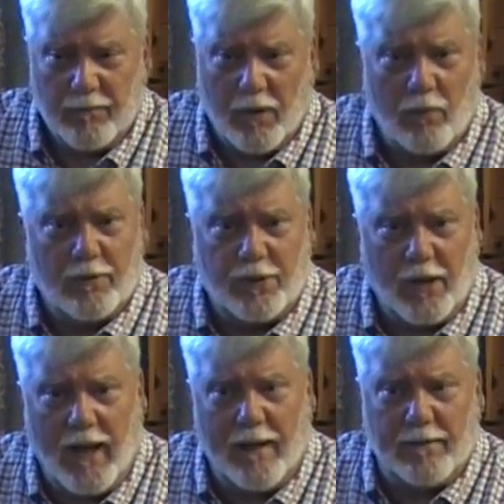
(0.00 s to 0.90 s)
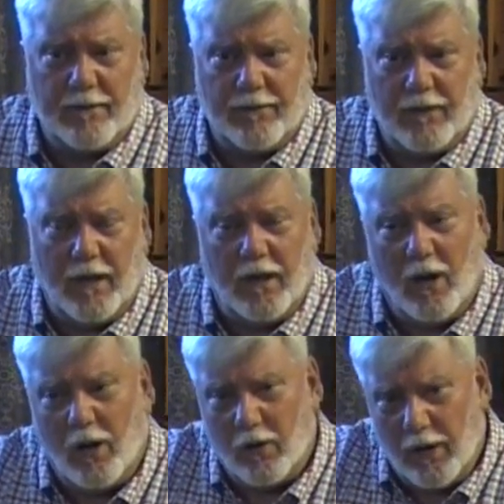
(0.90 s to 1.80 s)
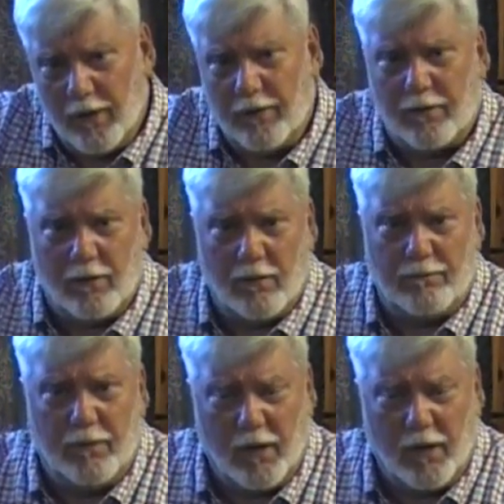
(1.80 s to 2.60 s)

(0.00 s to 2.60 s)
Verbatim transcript: on the Sabbath and all other uh,